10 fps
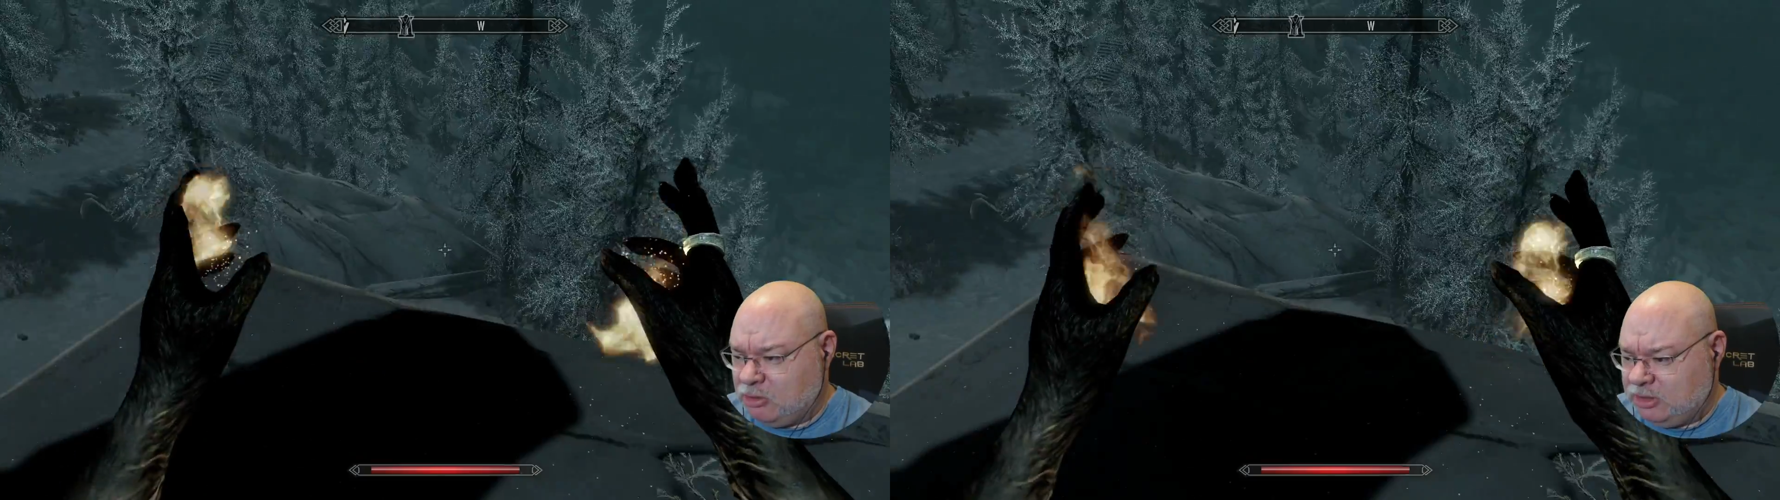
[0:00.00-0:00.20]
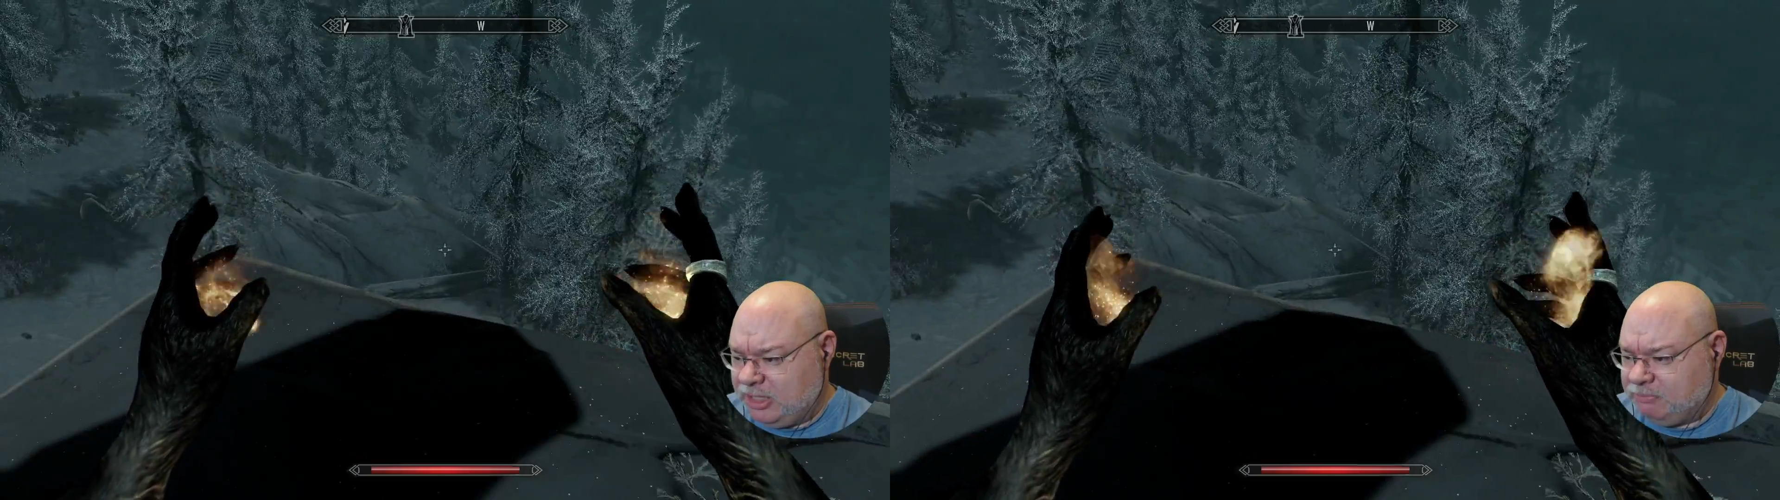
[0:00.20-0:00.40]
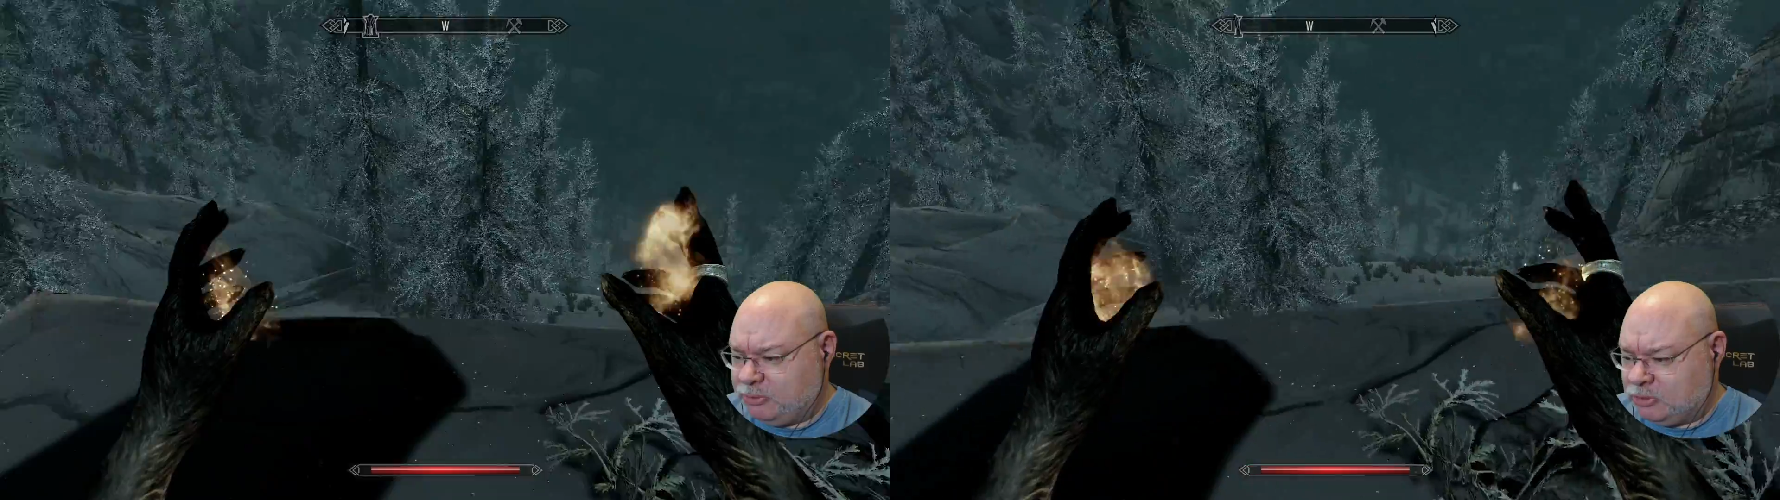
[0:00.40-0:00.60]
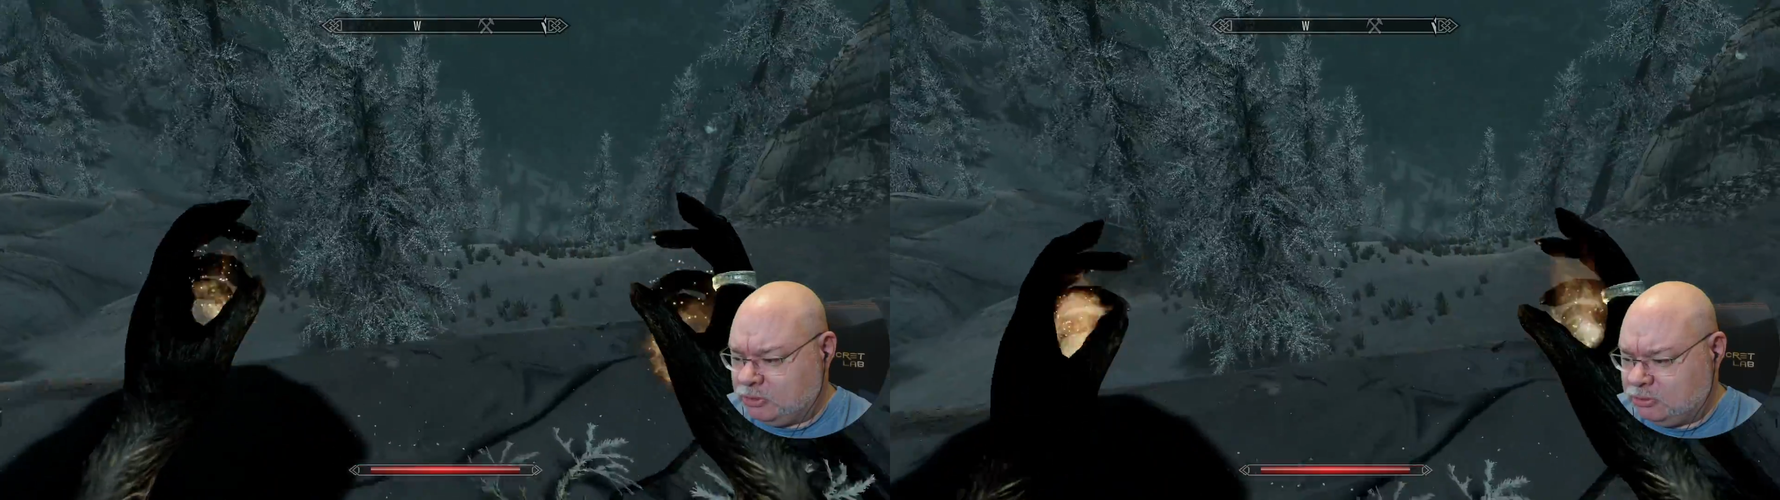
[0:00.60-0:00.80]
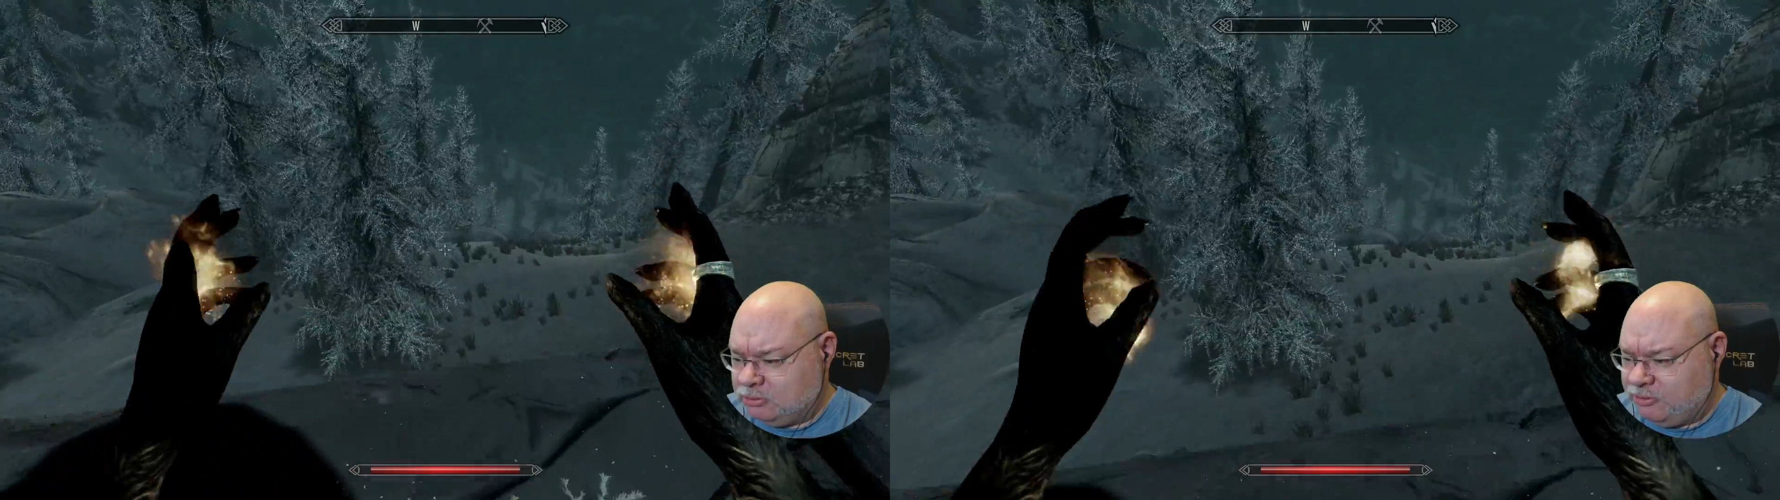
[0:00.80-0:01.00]
Molag
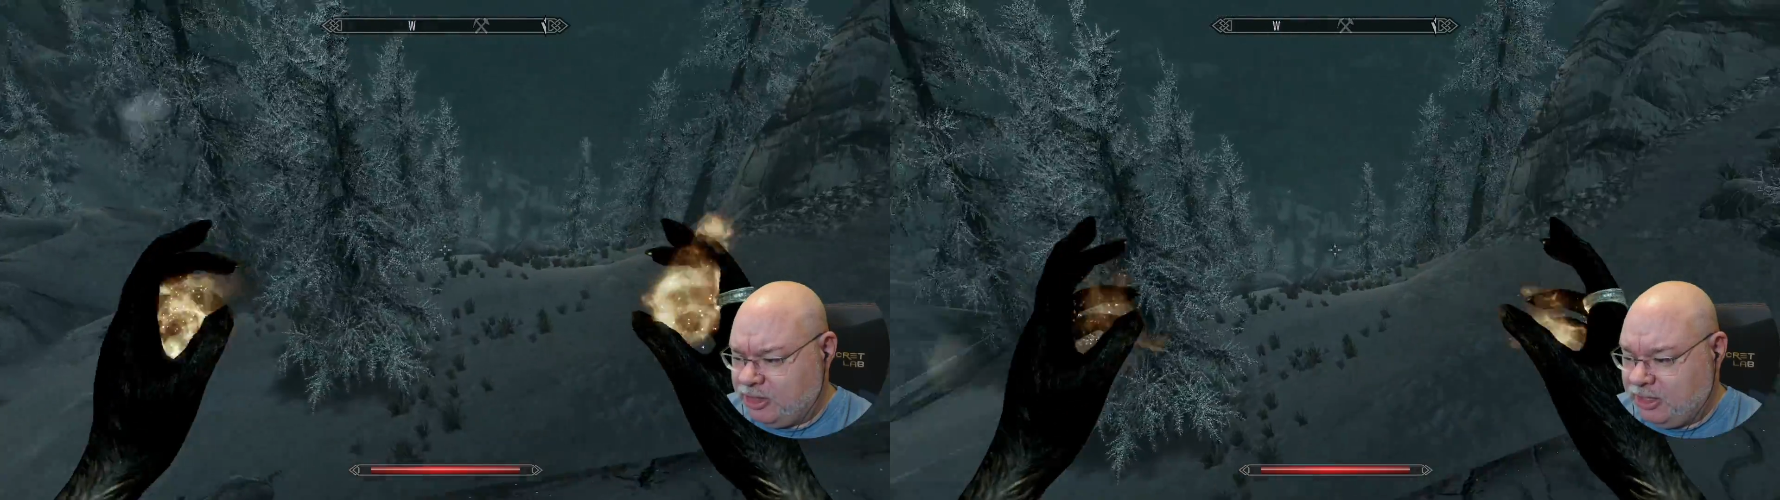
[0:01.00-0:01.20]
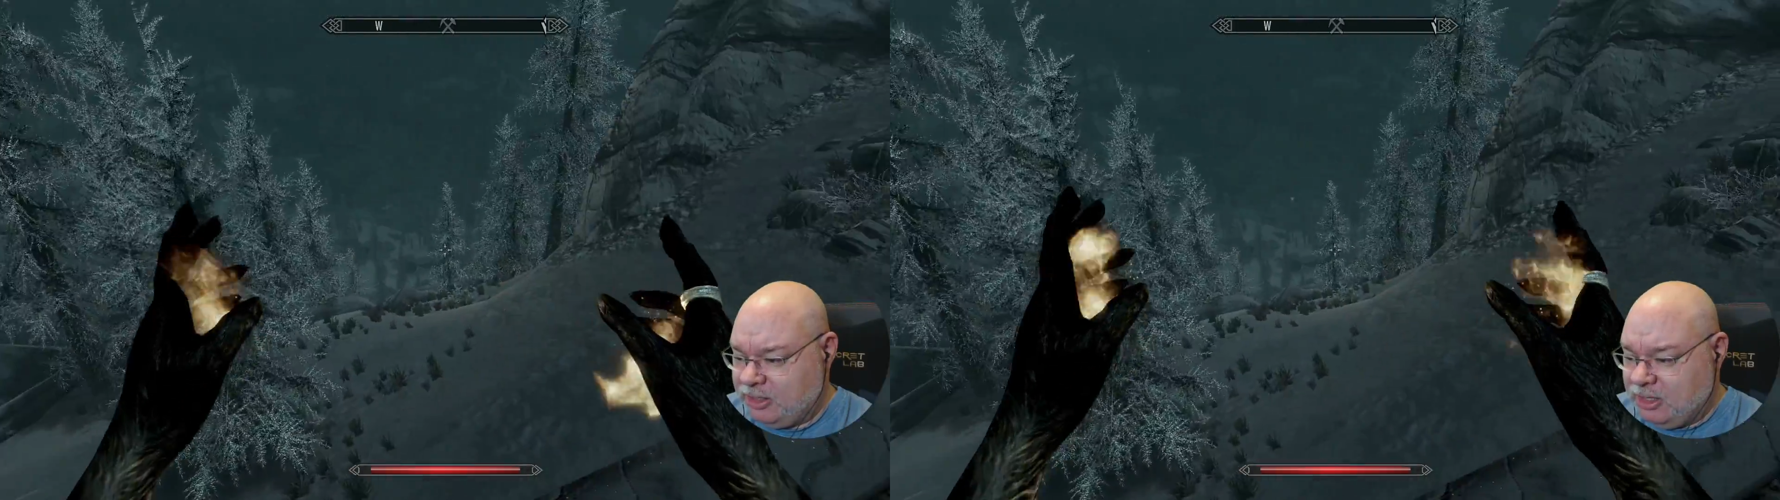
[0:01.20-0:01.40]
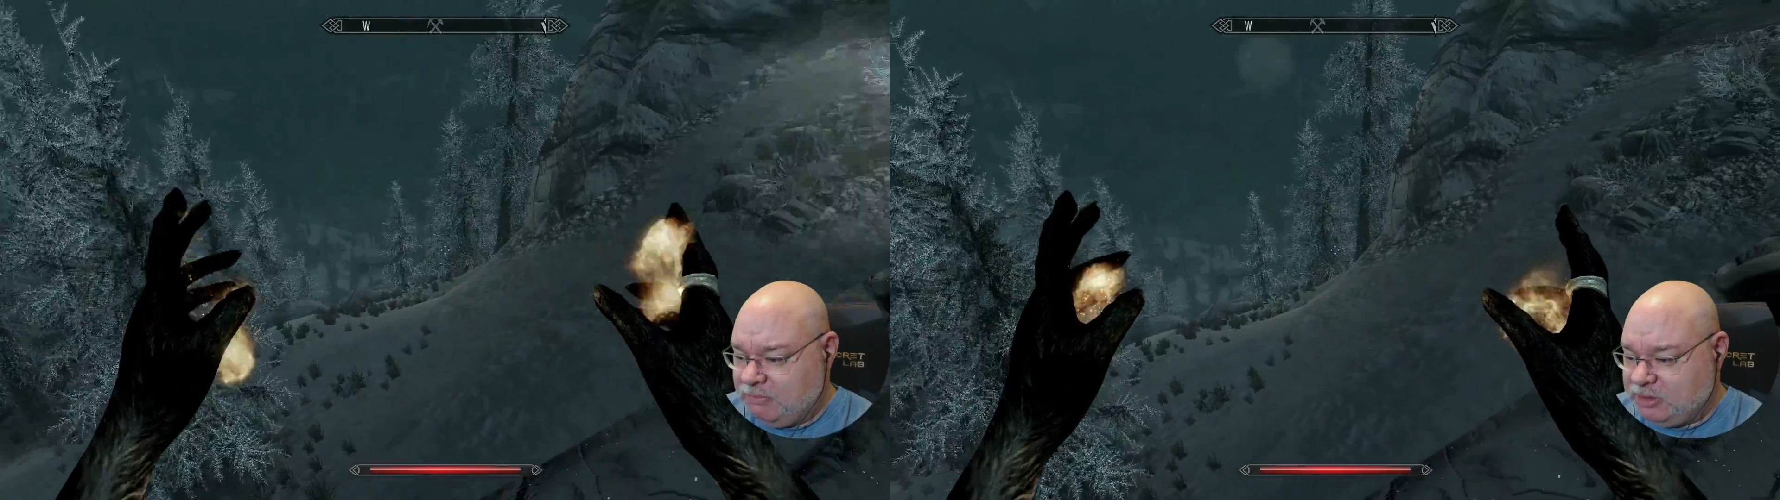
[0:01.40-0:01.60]
Ball there.